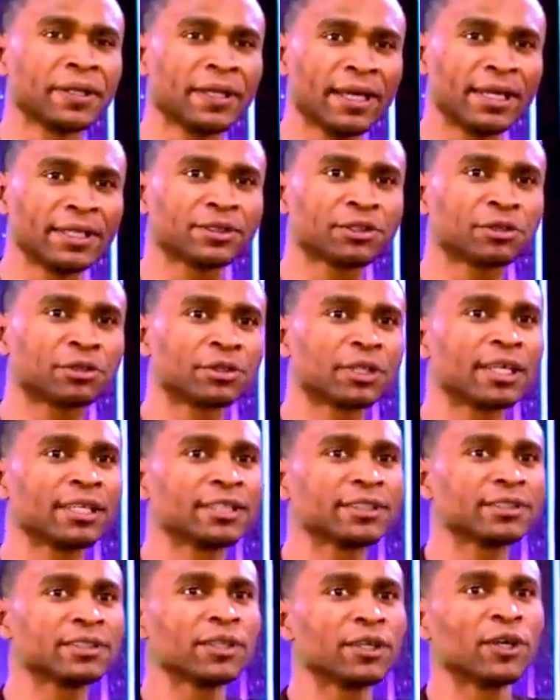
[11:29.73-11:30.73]

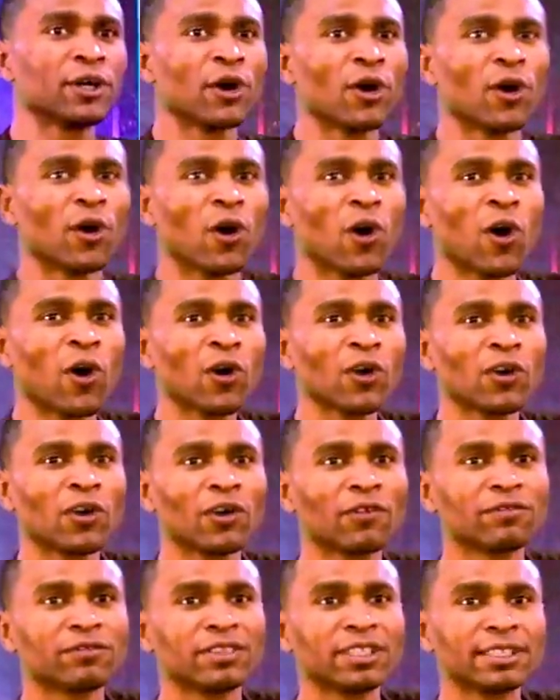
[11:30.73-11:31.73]
hatred, all
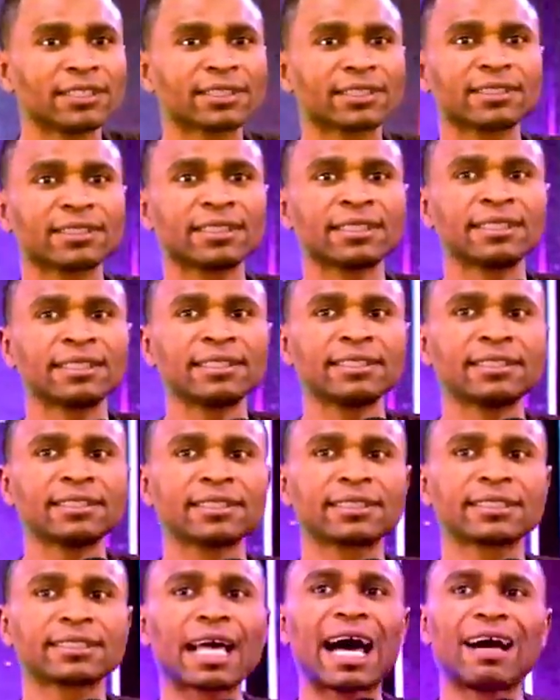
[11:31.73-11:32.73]
of these things
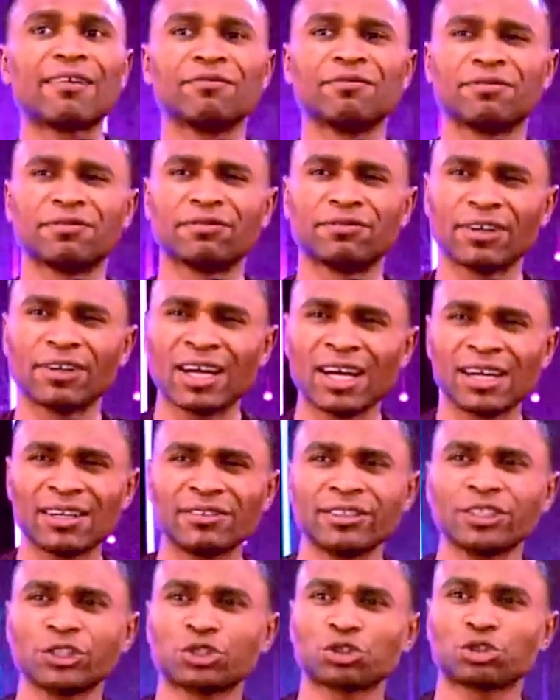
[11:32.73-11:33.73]
are very
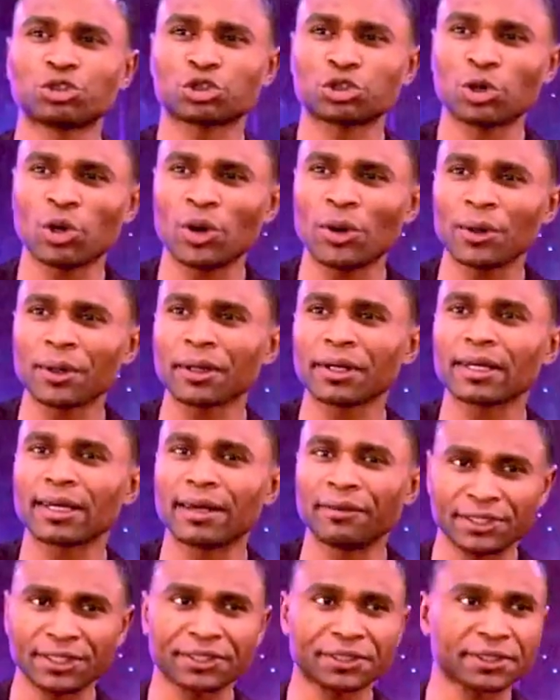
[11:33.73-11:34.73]
strong
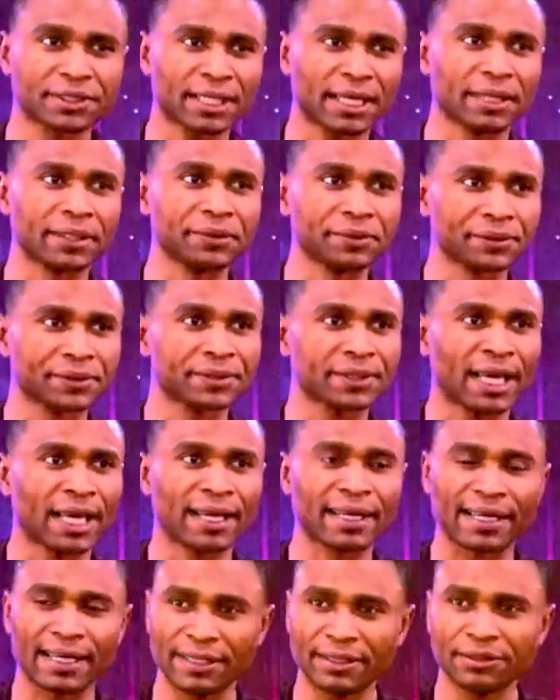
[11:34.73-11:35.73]
resistance
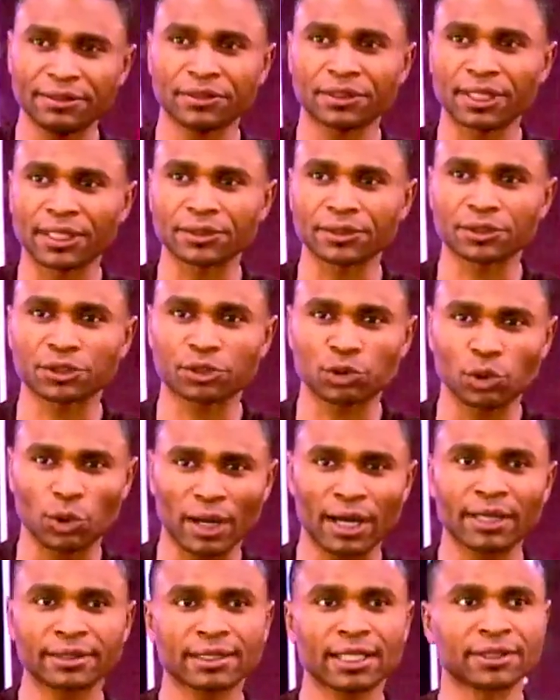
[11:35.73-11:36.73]
and hindrance to
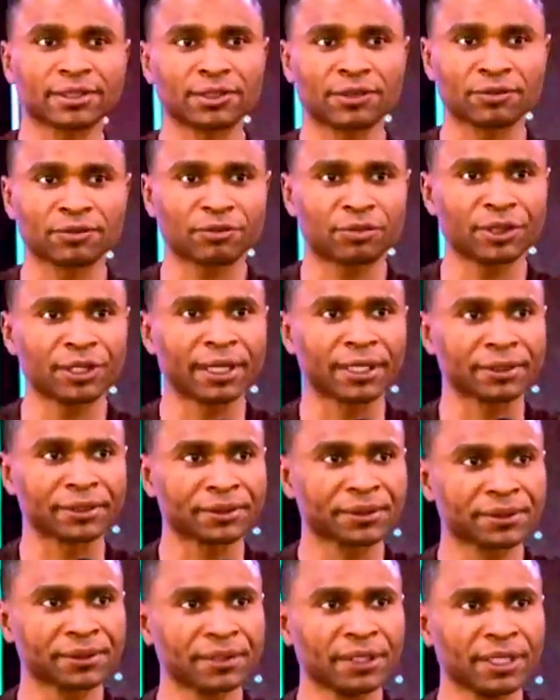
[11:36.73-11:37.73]
answers of
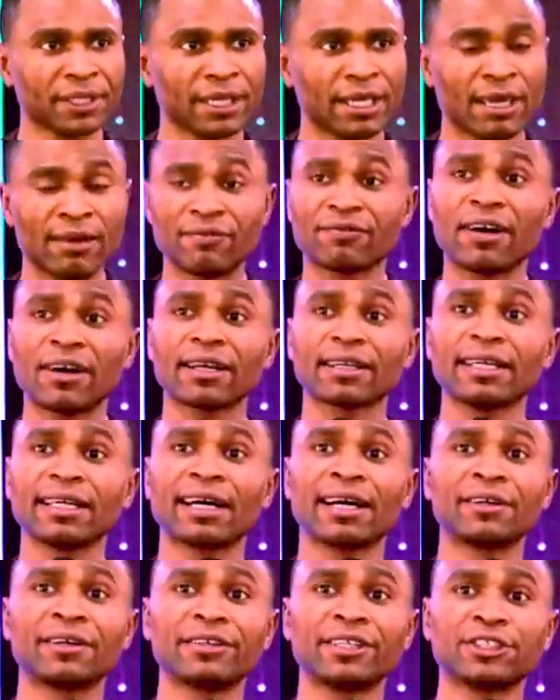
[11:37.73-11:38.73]
prayers. In fact, they
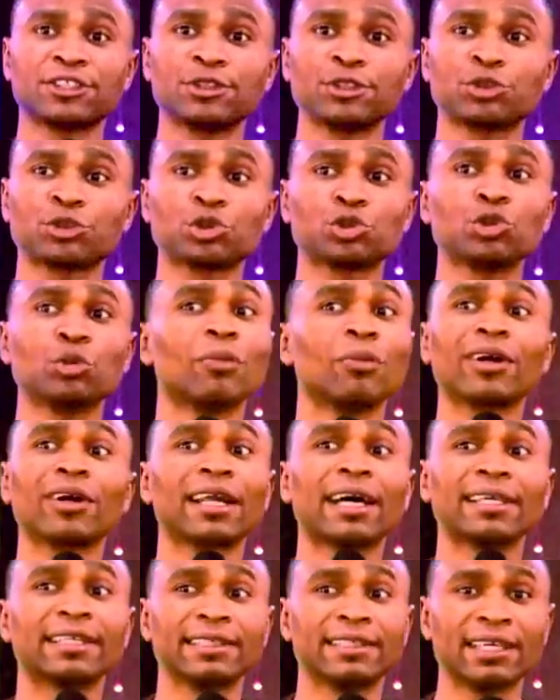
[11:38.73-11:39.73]
can resist you more
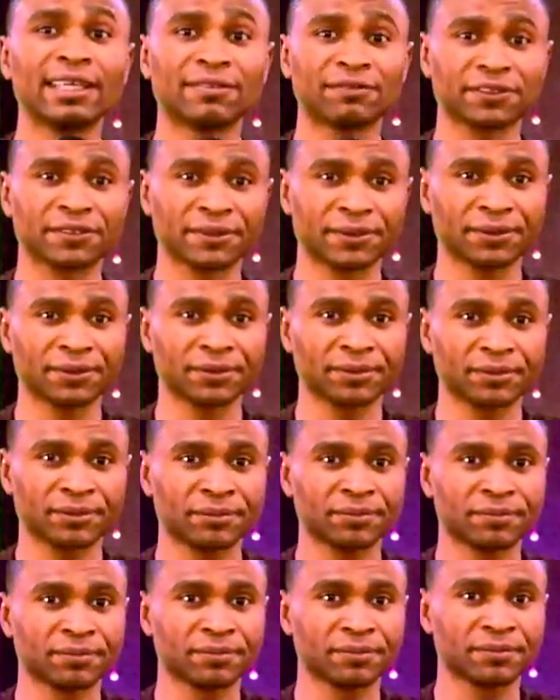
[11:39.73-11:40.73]
than the devil,
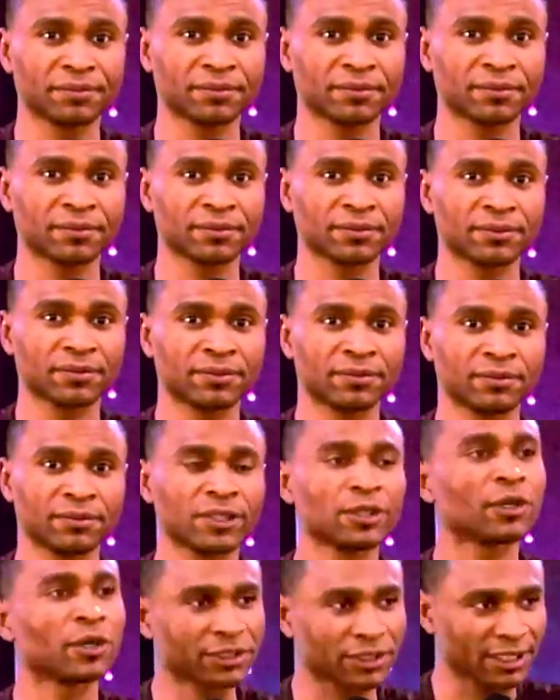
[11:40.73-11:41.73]

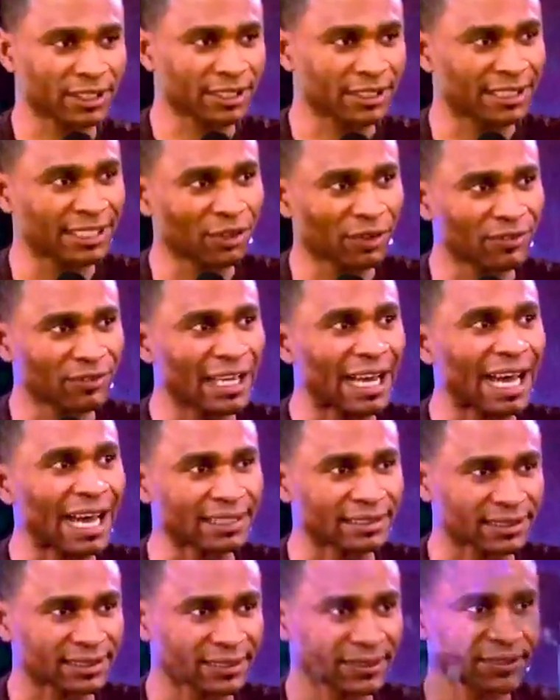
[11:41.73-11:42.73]
because it's a thing of the
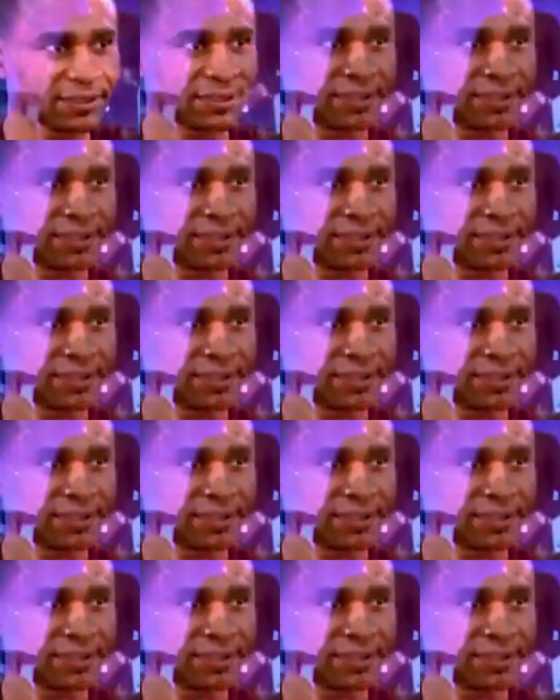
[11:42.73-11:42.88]
heart.